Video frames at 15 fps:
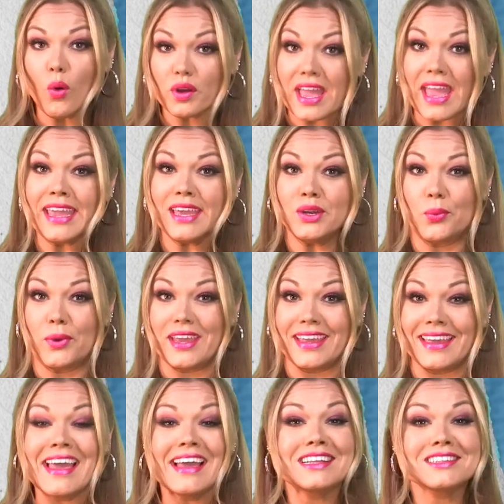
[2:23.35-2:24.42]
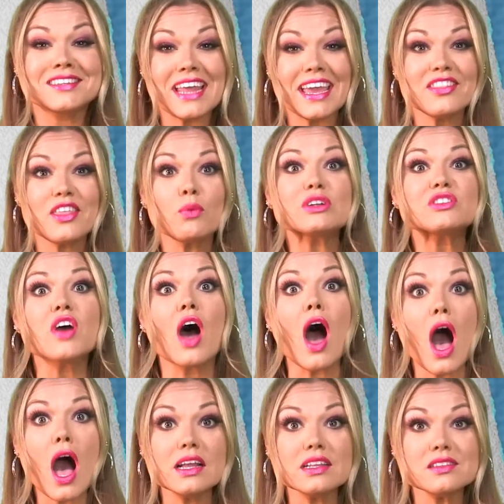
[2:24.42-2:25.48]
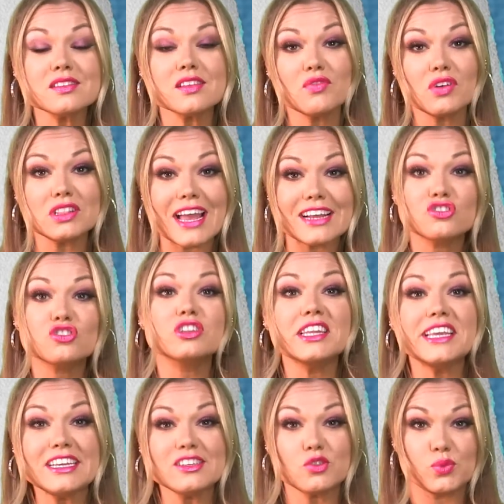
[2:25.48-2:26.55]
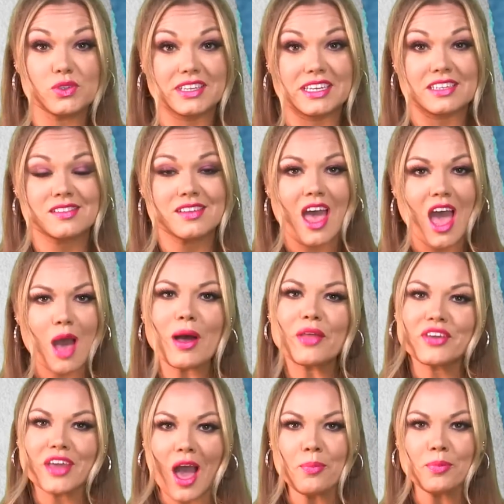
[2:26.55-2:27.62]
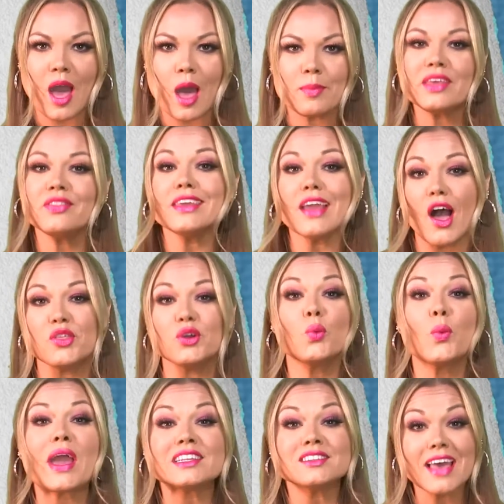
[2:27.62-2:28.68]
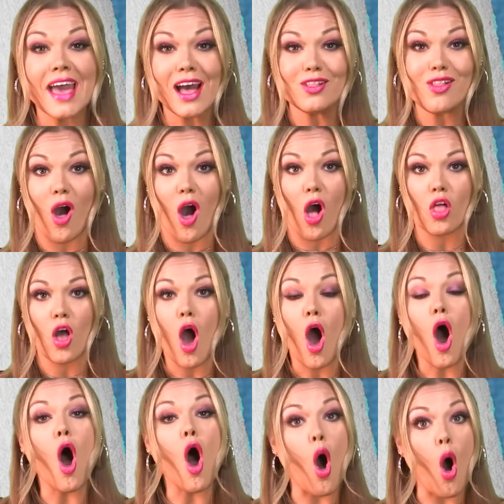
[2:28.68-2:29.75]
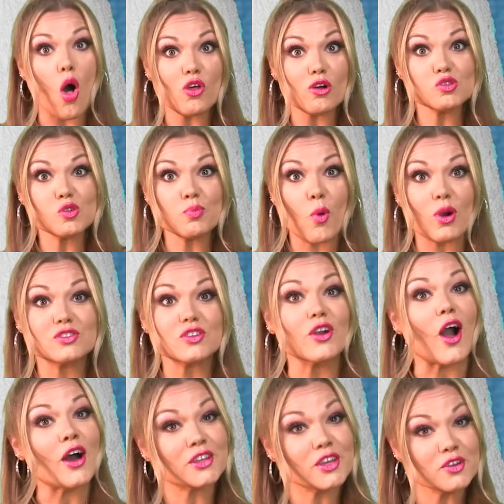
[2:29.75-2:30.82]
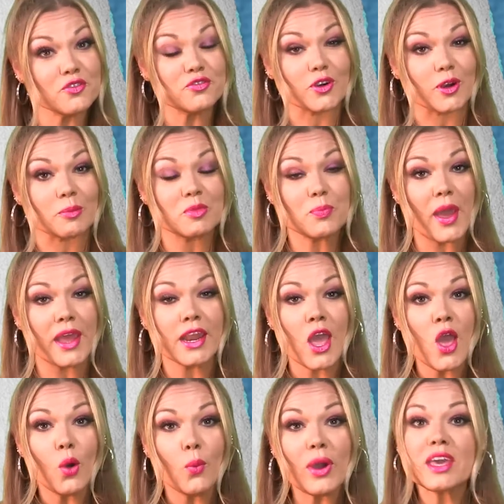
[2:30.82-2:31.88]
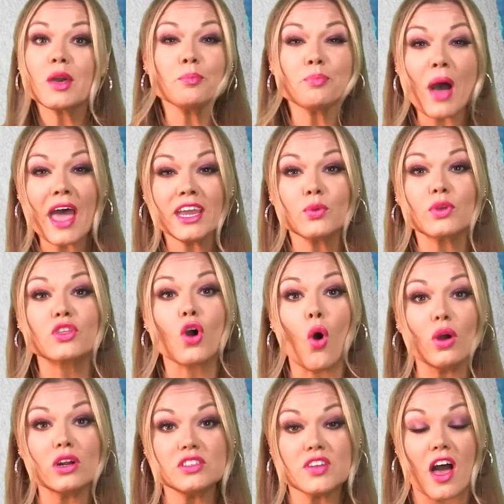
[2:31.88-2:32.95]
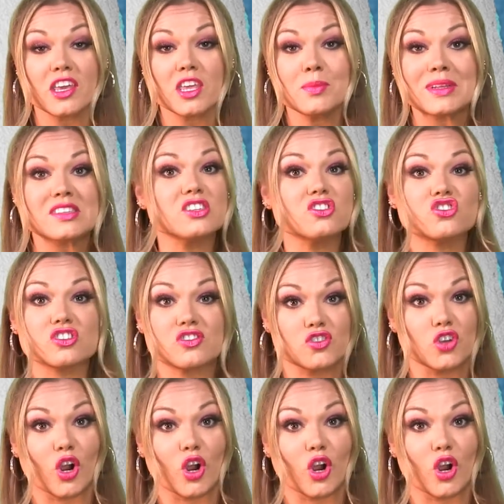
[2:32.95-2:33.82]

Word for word: Or can we? Today there were tons of alleged leaks released about the upcoming The Other Way tell all, all those reports are unconfirmed, but when combined with court documents that just